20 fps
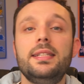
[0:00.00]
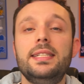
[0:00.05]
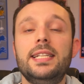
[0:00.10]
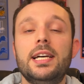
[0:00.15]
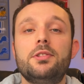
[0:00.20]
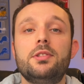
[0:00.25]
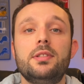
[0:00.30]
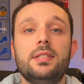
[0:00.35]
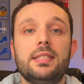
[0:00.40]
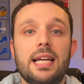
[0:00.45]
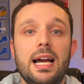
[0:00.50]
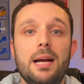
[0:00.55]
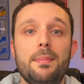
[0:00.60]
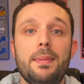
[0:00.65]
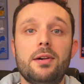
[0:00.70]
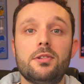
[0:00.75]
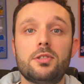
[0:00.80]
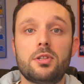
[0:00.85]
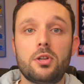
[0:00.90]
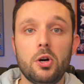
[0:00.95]
The Delta
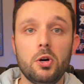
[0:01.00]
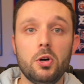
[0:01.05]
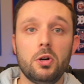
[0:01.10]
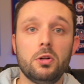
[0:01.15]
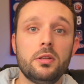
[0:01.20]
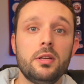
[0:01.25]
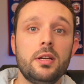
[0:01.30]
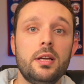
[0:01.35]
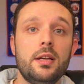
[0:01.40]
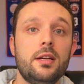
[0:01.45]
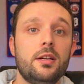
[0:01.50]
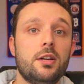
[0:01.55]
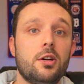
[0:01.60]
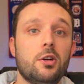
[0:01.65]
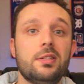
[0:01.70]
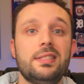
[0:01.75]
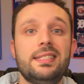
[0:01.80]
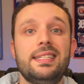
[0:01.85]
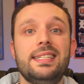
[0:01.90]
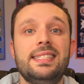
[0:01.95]
SkyMiles Gold
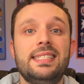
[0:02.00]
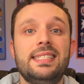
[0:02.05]
earns the